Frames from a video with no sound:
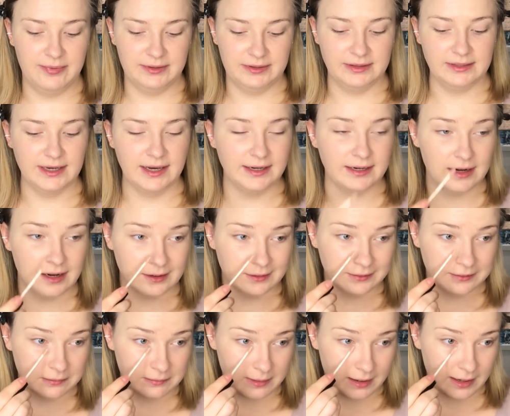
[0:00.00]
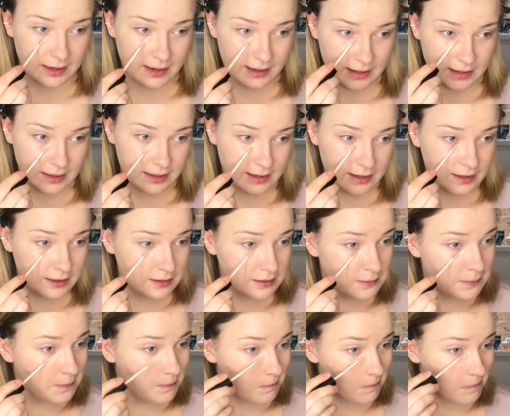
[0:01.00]
to put that under my eye,
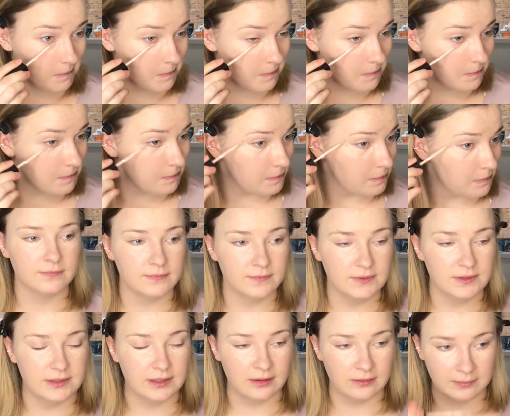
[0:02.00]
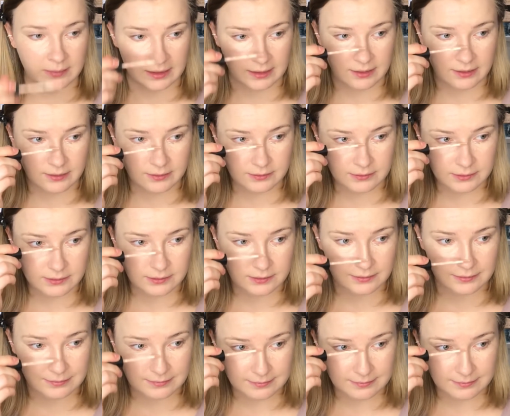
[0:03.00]
down my nose,